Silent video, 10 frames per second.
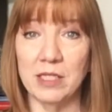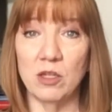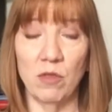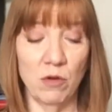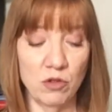
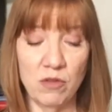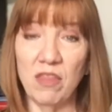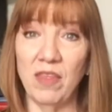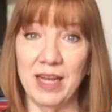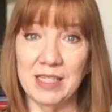So those are the
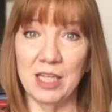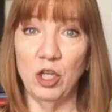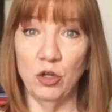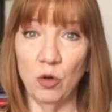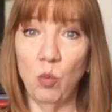things that
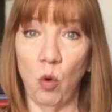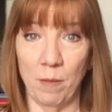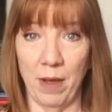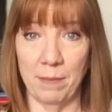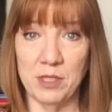your
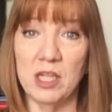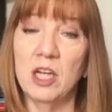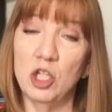warm-ups